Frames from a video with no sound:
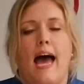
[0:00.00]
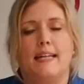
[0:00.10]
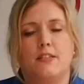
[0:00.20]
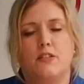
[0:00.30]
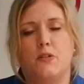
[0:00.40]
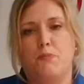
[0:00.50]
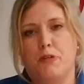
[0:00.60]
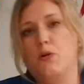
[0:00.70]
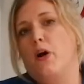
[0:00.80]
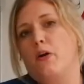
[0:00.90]
and to
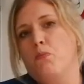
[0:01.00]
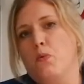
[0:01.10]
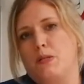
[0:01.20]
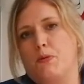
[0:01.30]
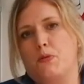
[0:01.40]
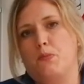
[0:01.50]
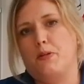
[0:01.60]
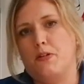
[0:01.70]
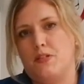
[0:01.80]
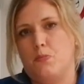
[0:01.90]
bring your own water bottle
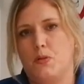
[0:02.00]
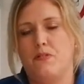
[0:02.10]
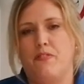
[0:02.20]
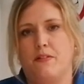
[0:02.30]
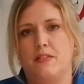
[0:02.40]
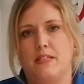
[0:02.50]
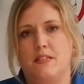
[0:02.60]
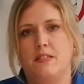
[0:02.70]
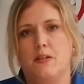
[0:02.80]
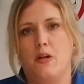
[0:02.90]
because the water
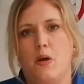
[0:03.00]
fountains